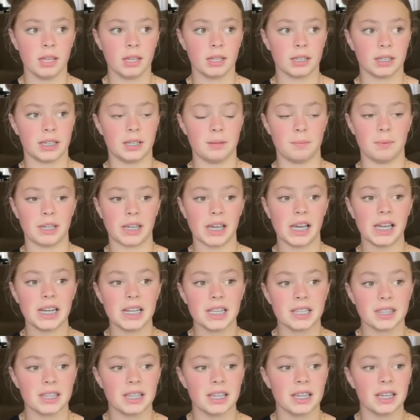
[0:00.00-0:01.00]
keeping
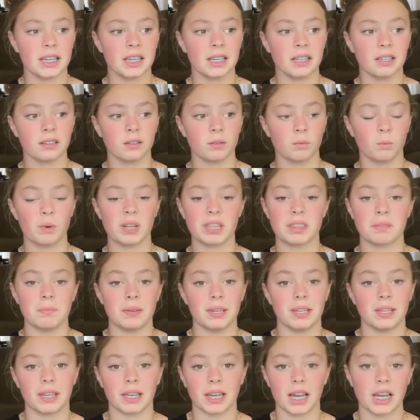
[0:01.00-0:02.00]
anything with
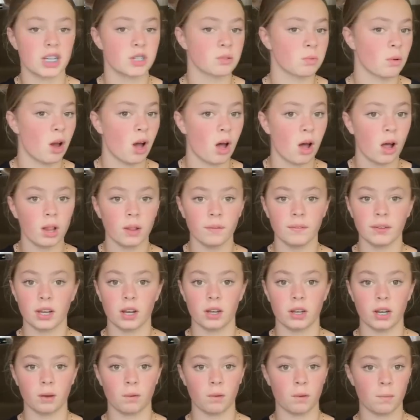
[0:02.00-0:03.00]
me. Like, I just want all of it
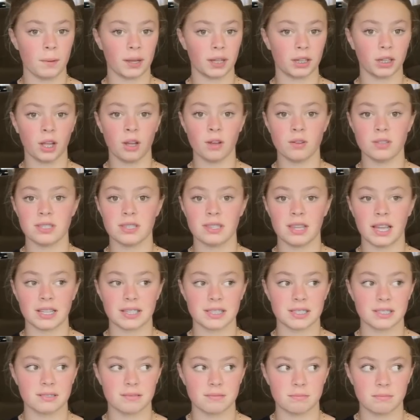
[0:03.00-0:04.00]
gone. I want my clothes. And
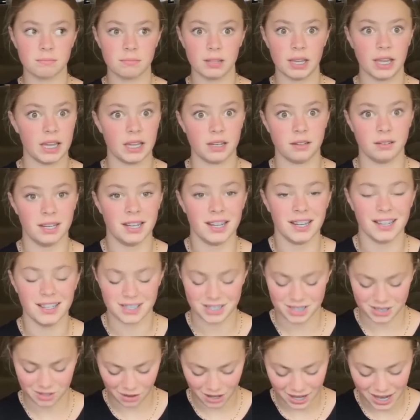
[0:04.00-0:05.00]
that's it.
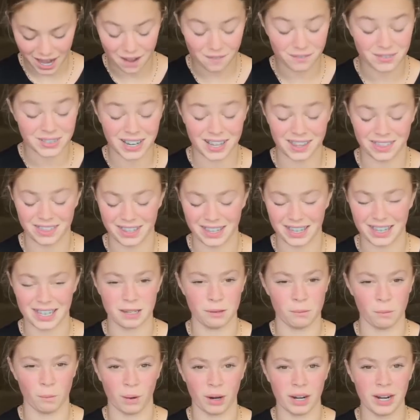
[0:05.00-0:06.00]
So I have nothing
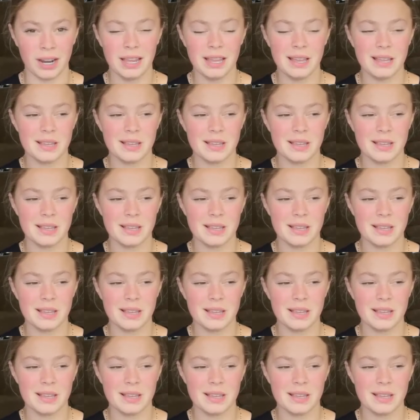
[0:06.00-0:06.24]
anymore.